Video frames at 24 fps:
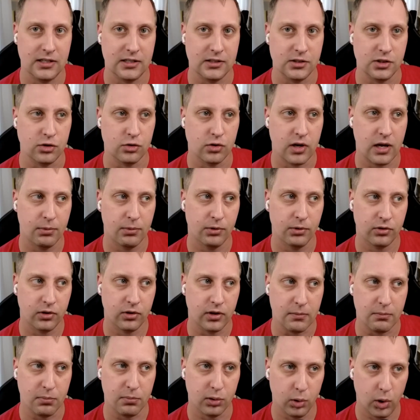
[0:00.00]
and you're able to
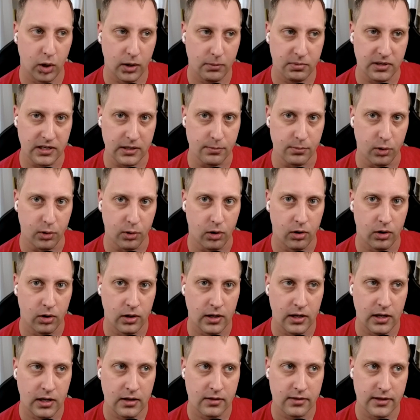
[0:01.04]
employ people
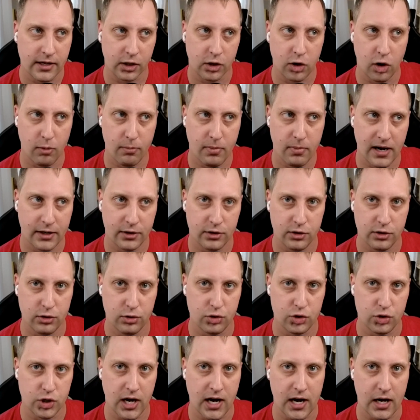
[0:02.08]
that go buy new
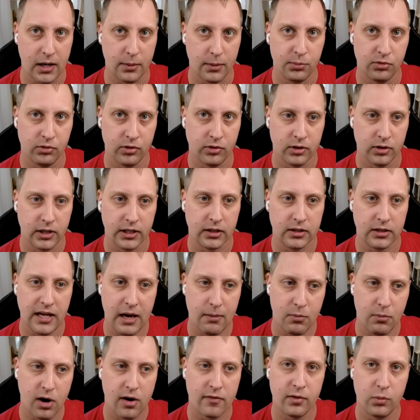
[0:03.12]
jobs like yeah
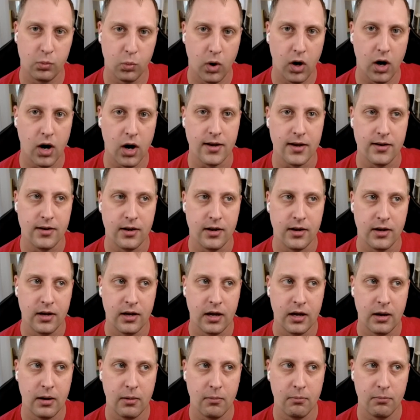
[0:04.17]
marvin won
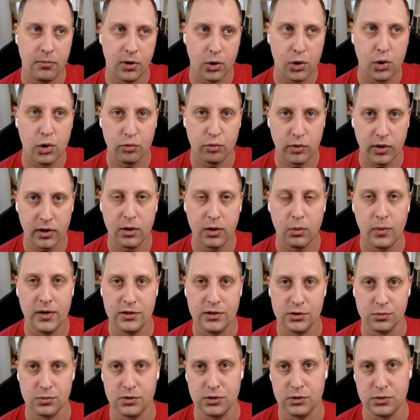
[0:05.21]
but who really
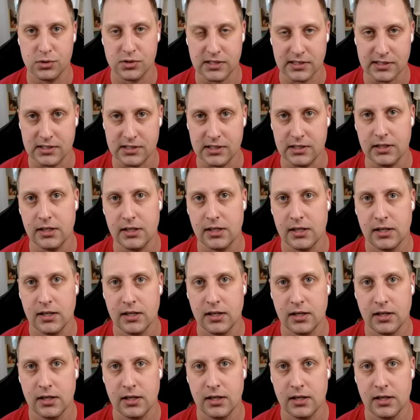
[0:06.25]
wins when you succeed that's